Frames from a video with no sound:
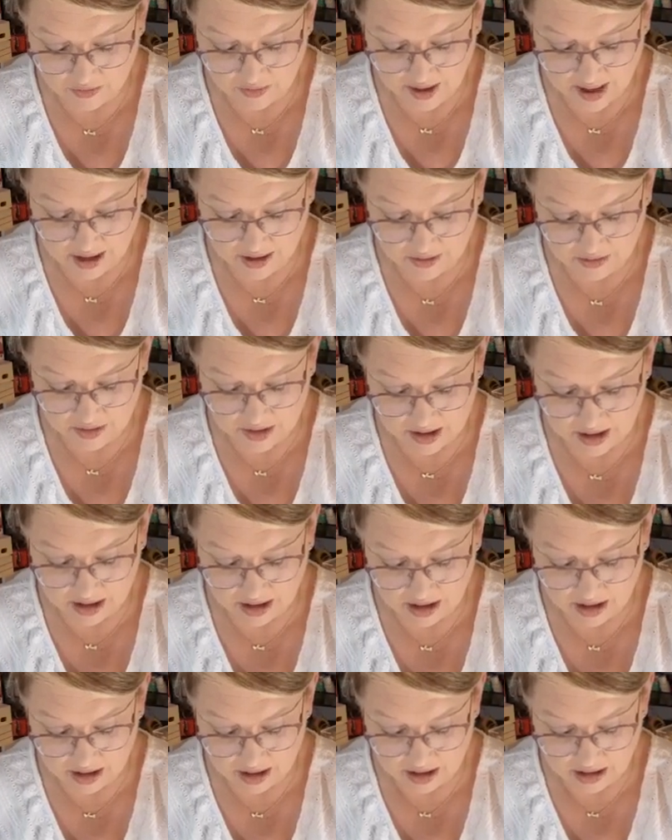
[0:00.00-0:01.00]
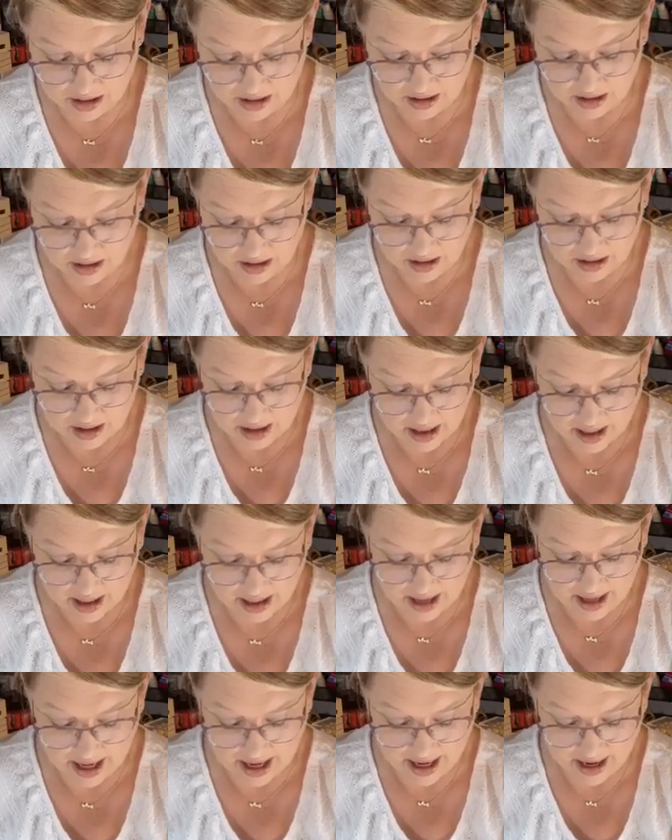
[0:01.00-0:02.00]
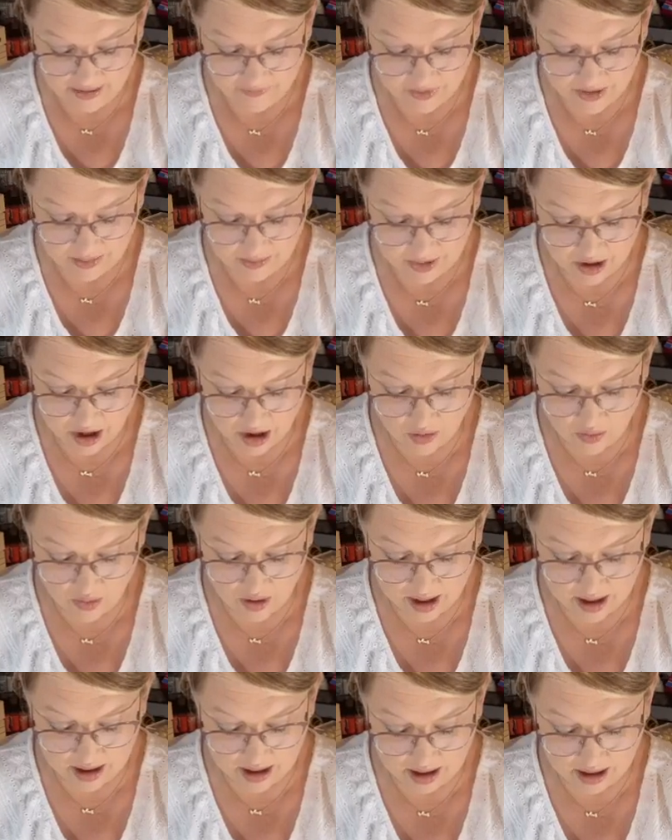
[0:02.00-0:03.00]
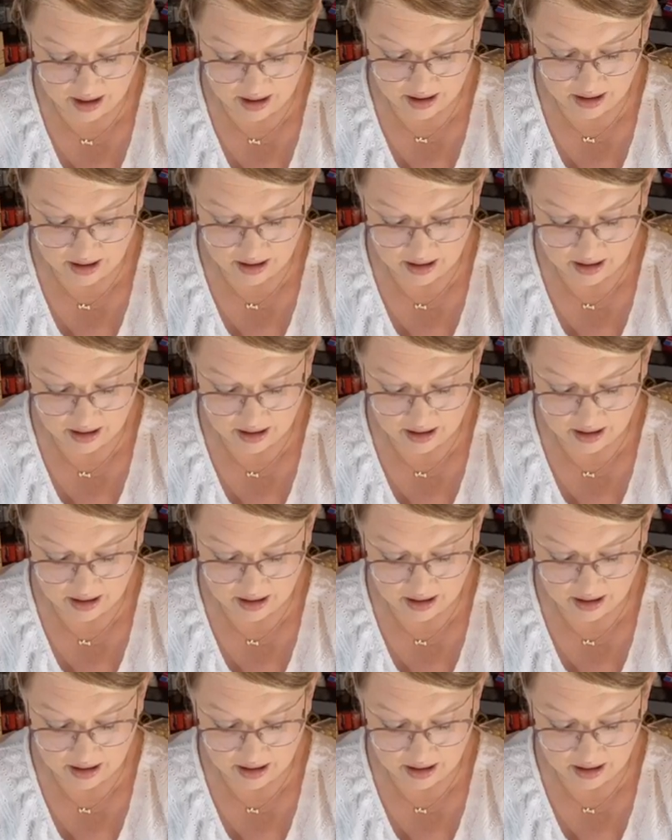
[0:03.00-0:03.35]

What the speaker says: around and have them going